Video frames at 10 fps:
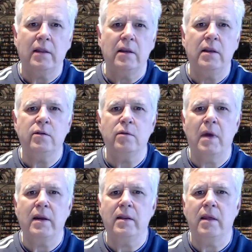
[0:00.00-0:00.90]
the little
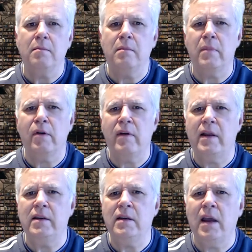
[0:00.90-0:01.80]
money that Maria
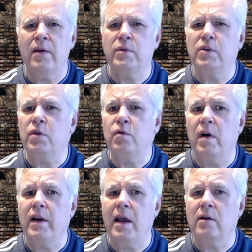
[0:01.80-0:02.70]
did have would soon
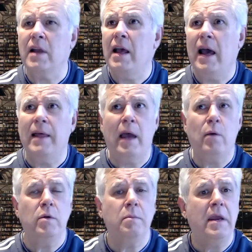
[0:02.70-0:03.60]
run out, and that
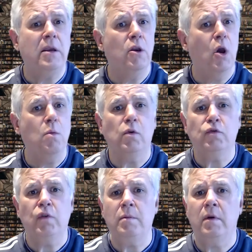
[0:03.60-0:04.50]
would mean no more
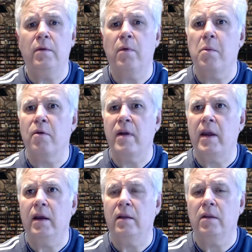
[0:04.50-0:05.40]
treatment for
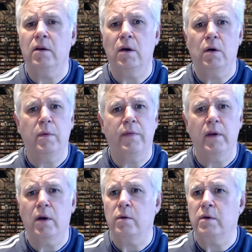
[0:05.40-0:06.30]
Maria, the girl with the
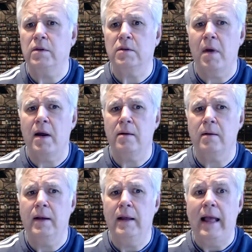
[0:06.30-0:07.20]
golden smile.
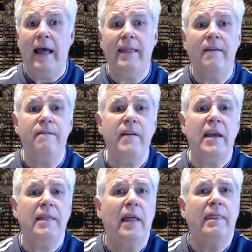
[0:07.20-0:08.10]
And they
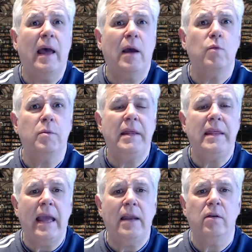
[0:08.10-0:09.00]
feared that that would be
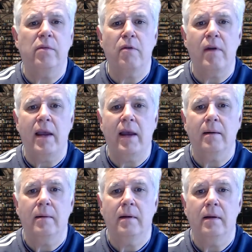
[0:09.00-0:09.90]
the end of Maria.
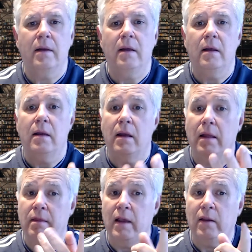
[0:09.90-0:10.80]

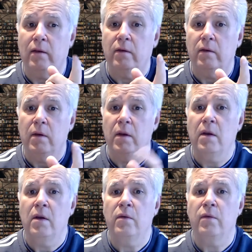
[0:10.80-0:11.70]
And this,
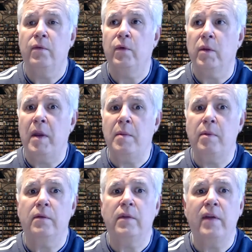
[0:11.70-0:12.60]
for the
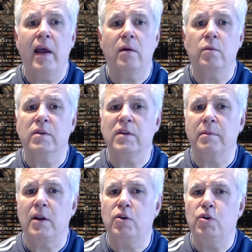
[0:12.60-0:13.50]
people of the town, was
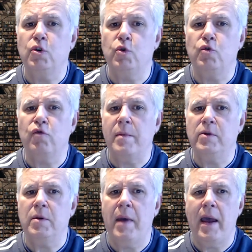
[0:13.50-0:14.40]
something too grim
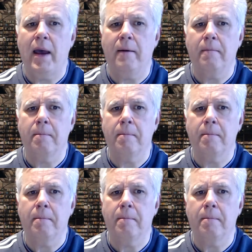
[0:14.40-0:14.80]
to bear.